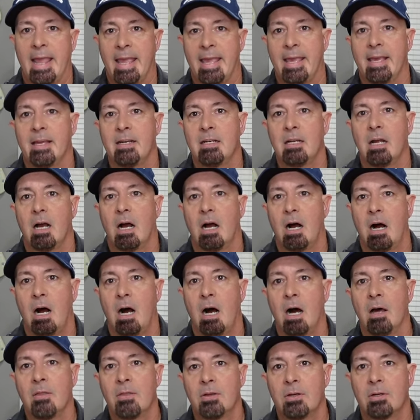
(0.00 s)
and
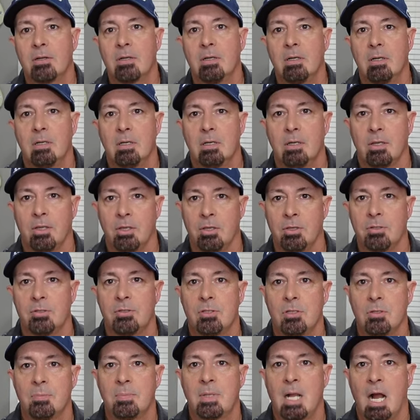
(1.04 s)
other
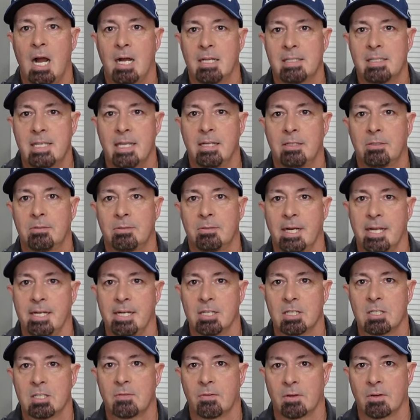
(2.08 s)
YouTube content
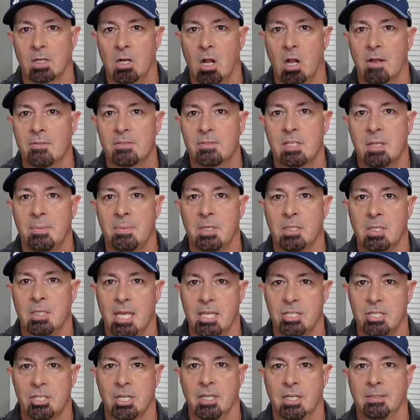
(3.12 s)
creators for golf
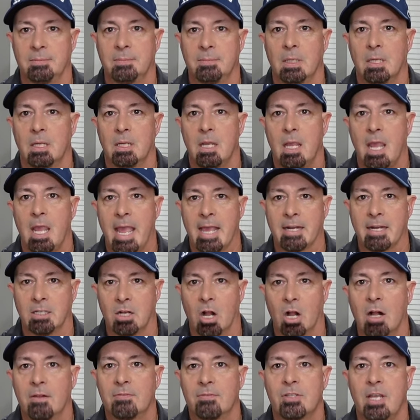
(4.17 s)
simulation and
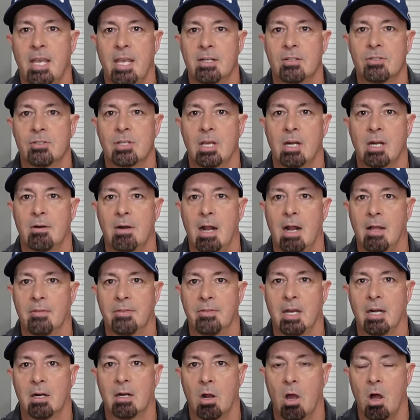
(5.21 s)
golf channels that are
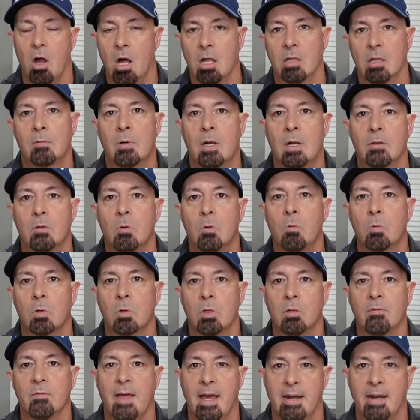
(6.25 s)
out there all around the
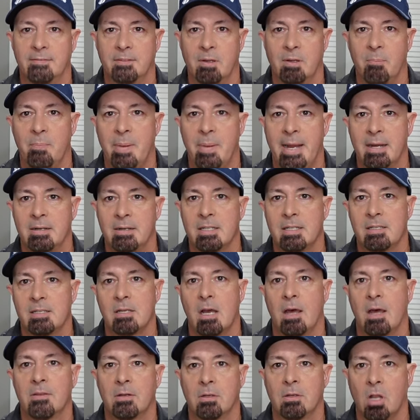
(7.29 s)
world that have compared it
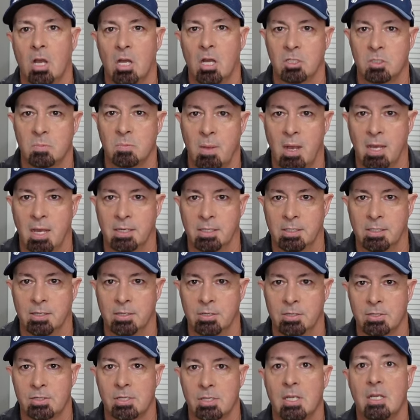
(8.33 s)
to other launch
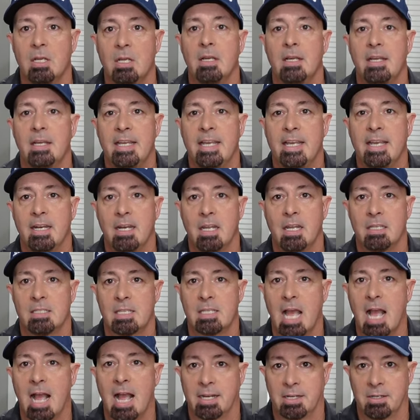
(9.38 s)
monitors, it
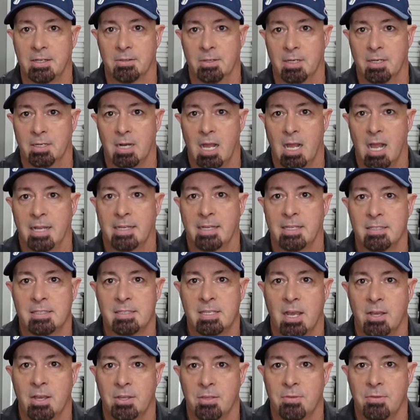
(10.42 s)
is accurate. I can
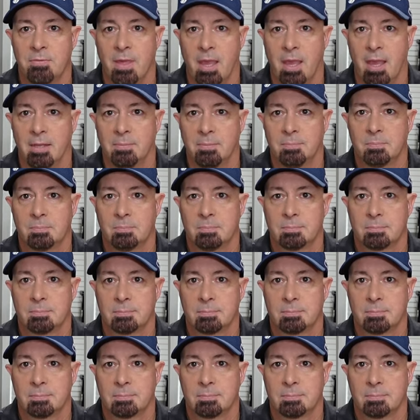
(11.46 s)
tell you that.